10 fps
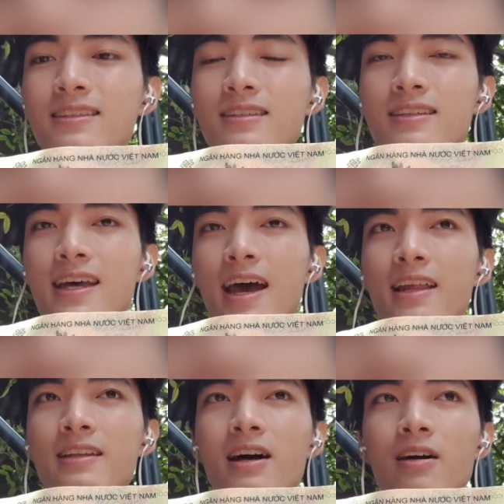the
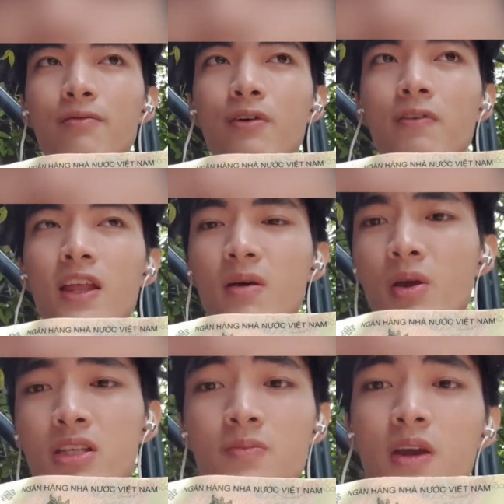talent of the
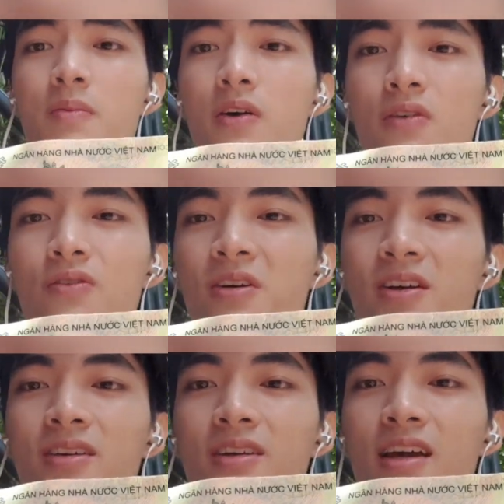Vietnamese people.
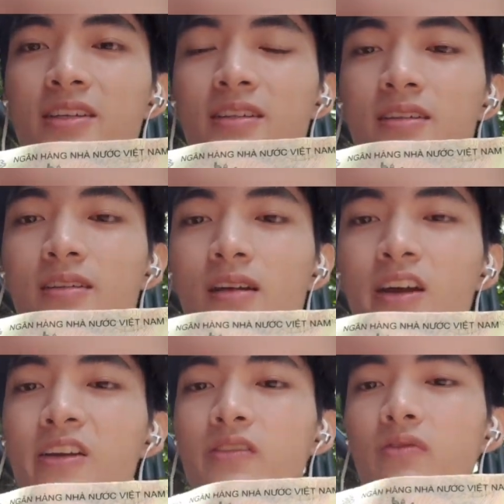Yes,
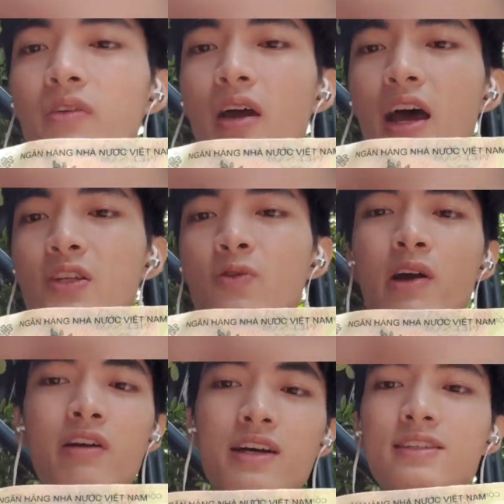and as
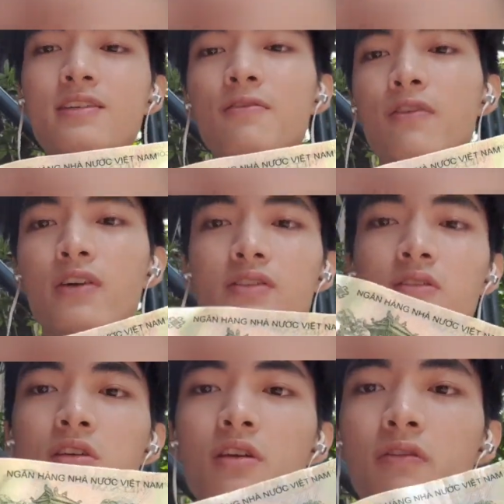well as the
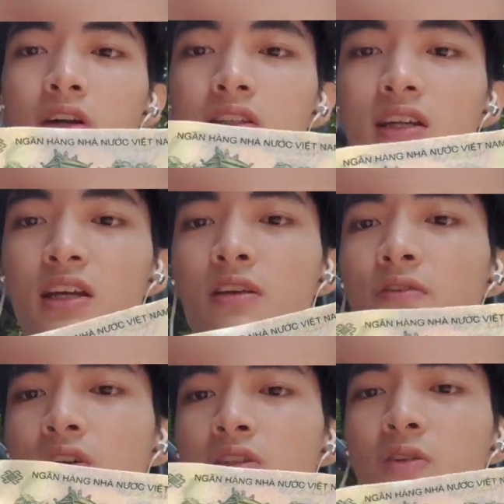first university, the
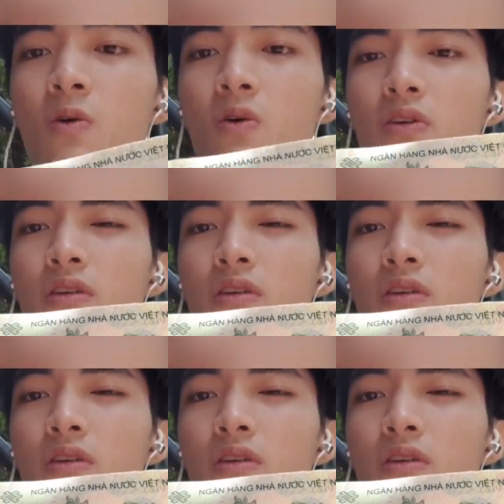first school,